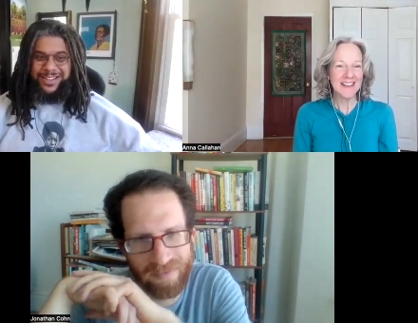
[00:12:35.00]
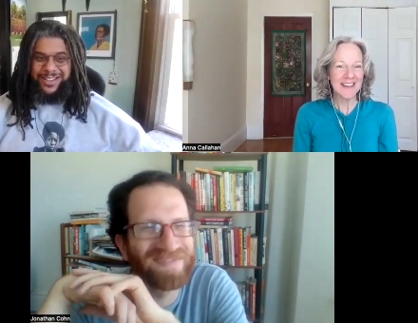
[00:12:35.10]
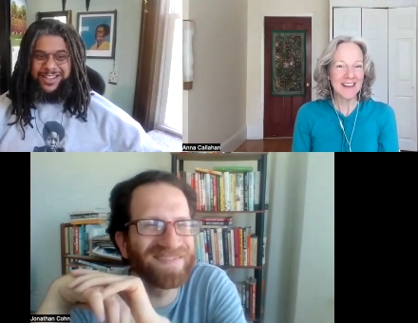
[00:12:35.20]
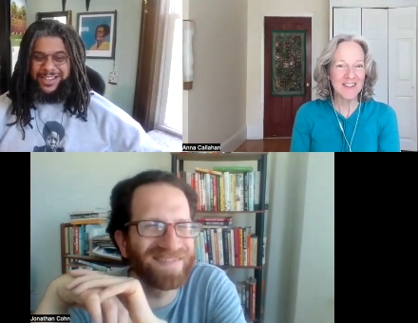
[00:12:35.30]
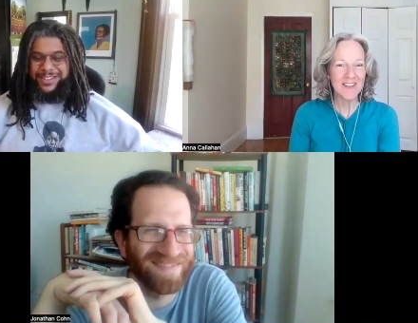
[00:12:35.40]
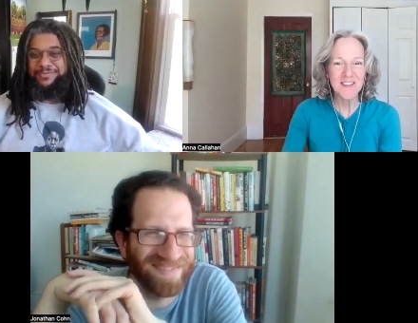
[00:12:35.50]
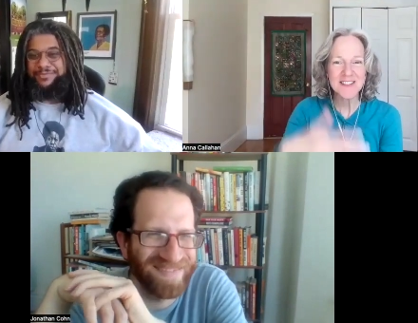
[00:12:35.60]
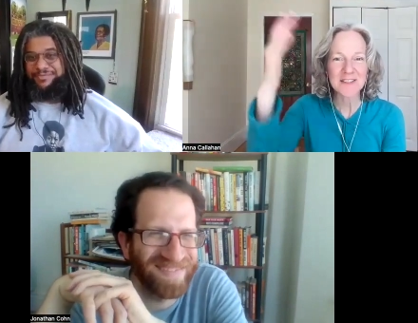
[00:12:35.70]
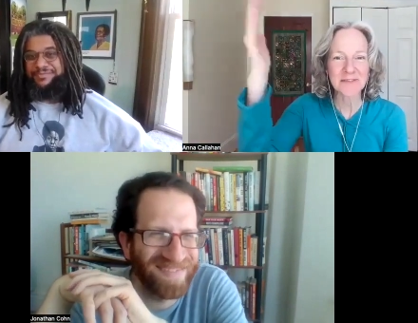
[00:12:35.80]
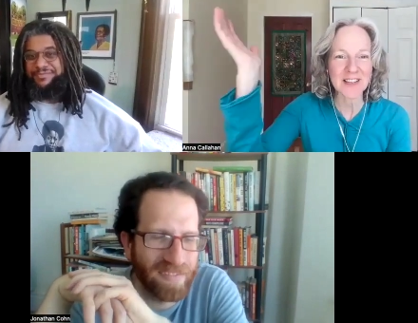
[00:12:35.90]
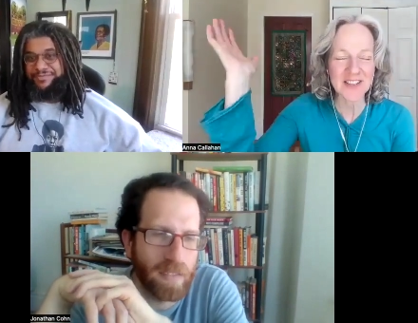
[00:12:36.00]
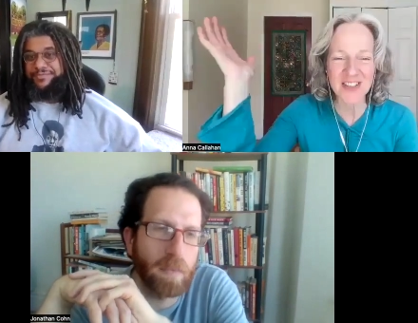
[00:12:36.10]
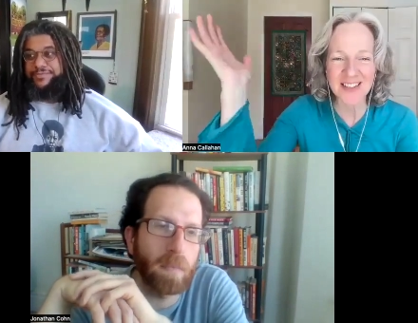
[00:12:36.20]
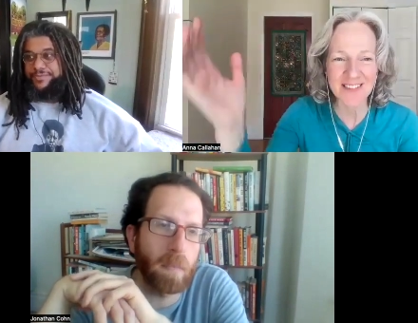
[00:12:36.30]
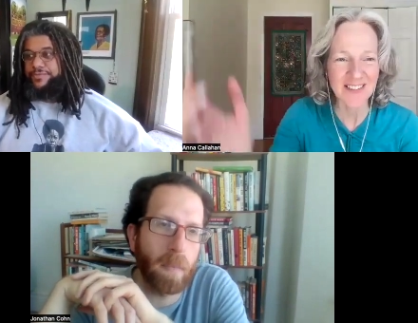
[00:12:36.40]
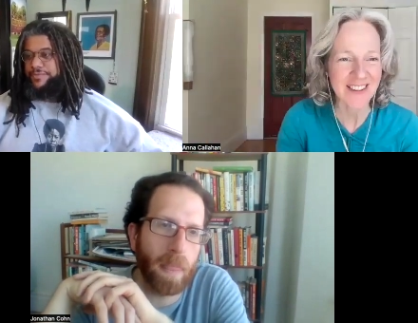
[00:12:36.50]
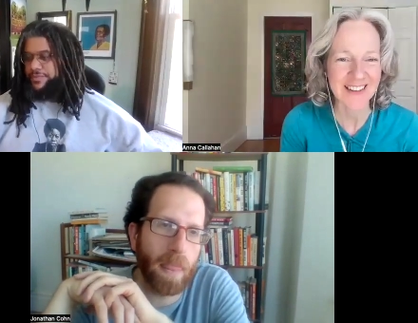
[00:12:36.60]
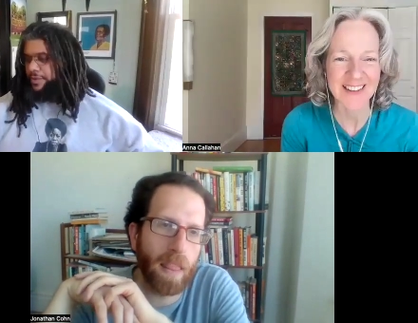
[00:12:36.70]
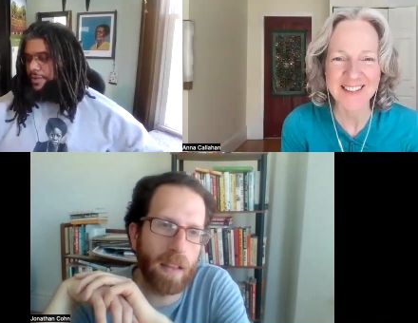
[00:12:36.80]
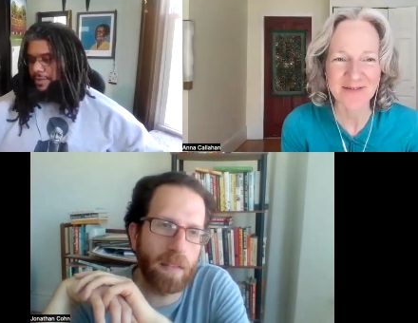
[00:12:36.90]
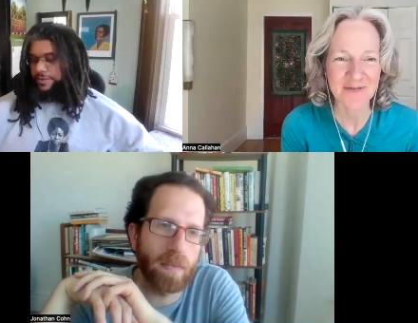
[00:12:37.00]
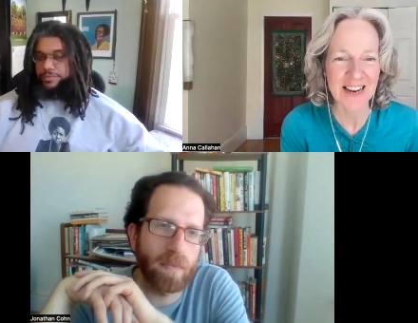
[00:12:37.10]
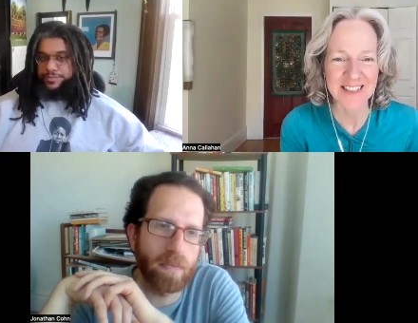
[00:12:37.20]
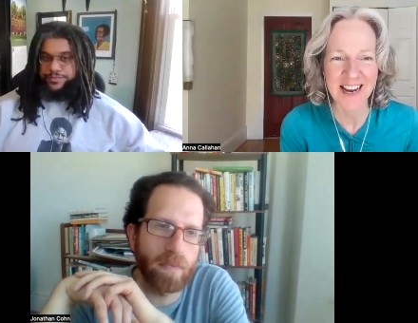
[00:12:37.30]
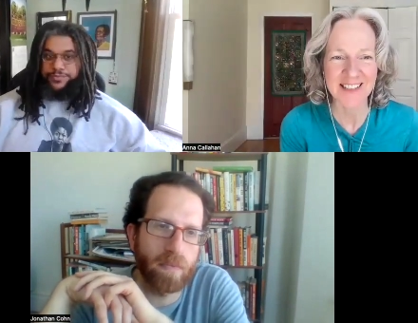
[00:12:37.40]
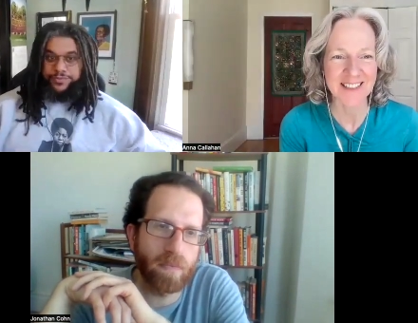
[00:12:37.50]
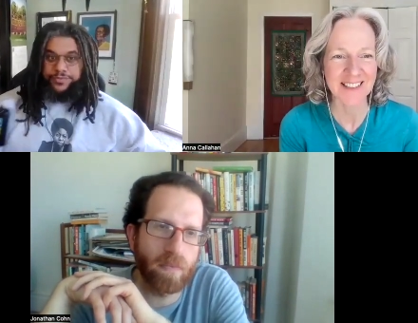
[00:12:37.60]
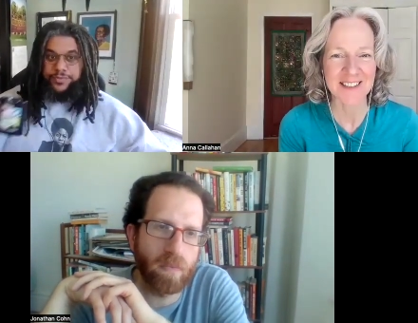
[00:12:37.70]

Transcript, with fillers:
Speaker 1: You know, with all this inflation and everything, it's so fantastic